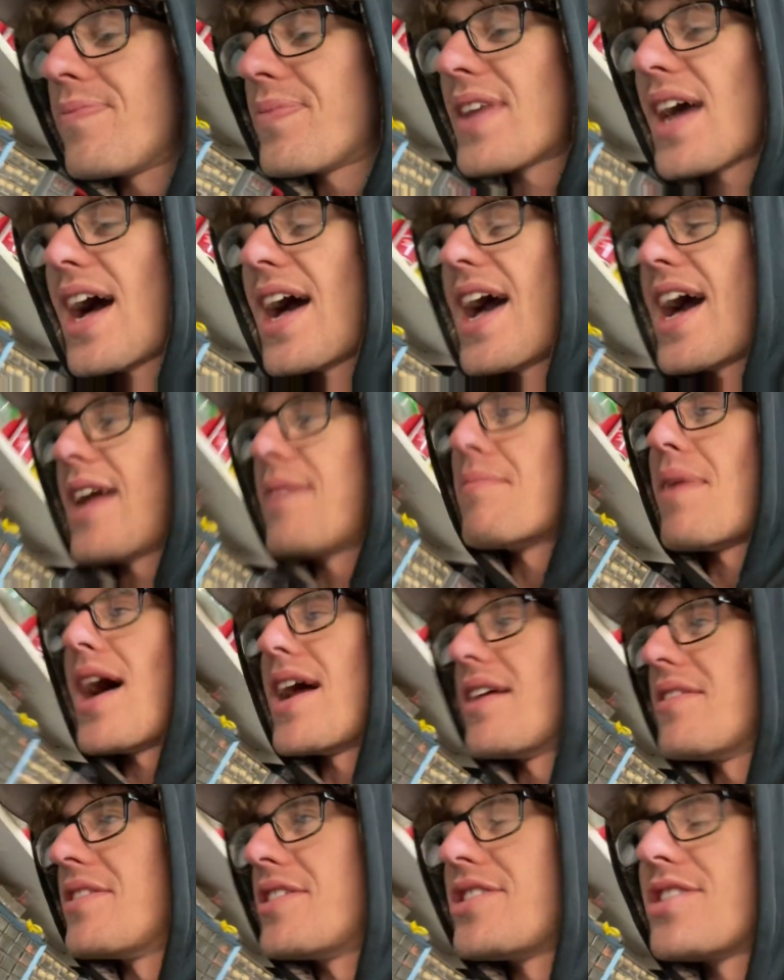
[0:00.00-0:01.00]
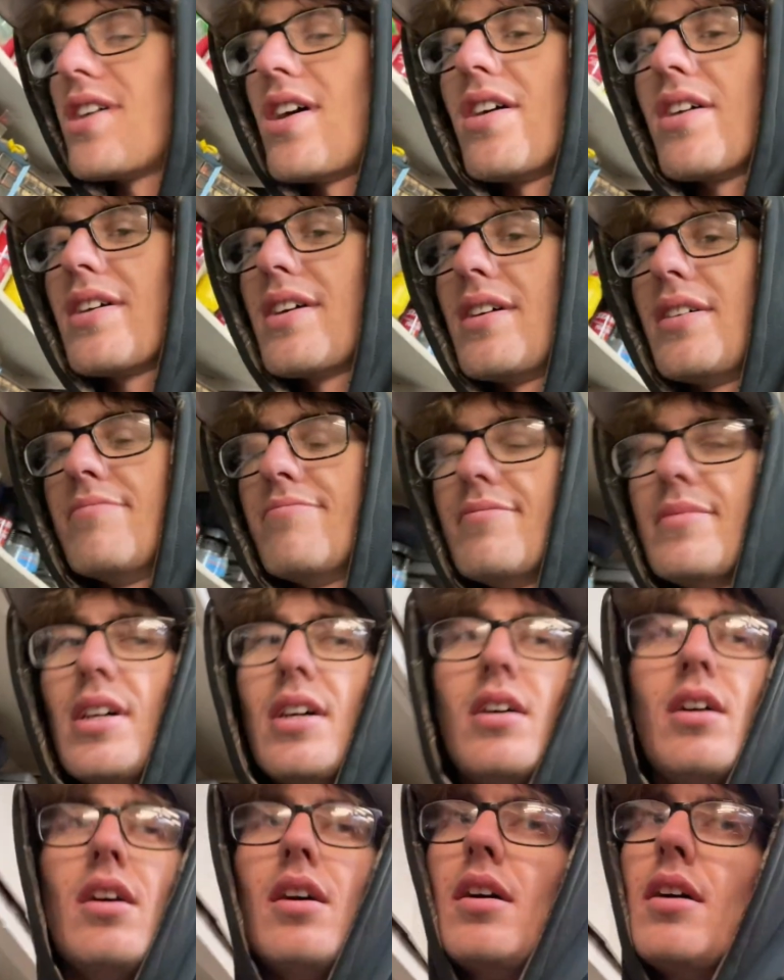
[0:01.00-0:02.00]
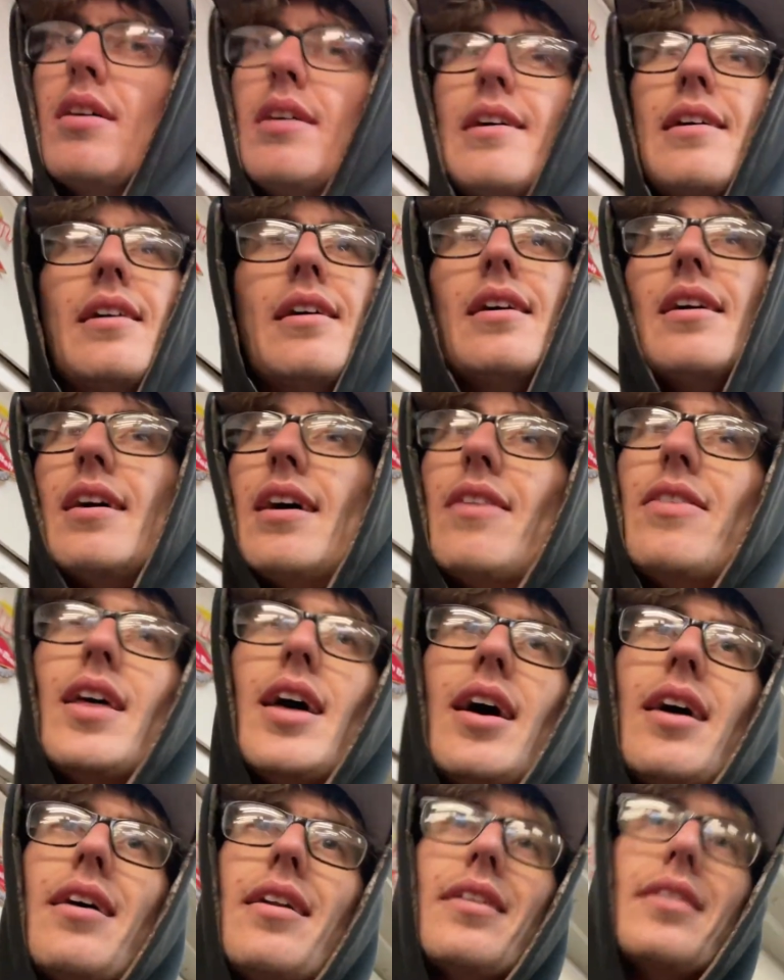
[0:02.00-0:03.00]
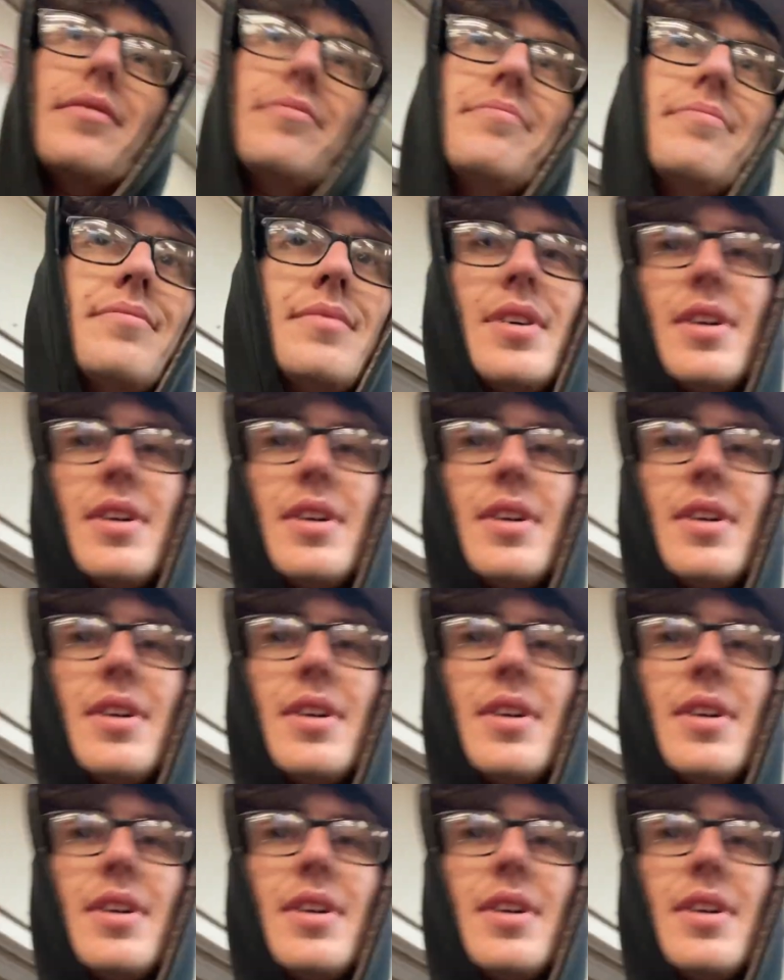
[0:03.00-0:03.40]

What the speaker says: I had mine in the trunk, and then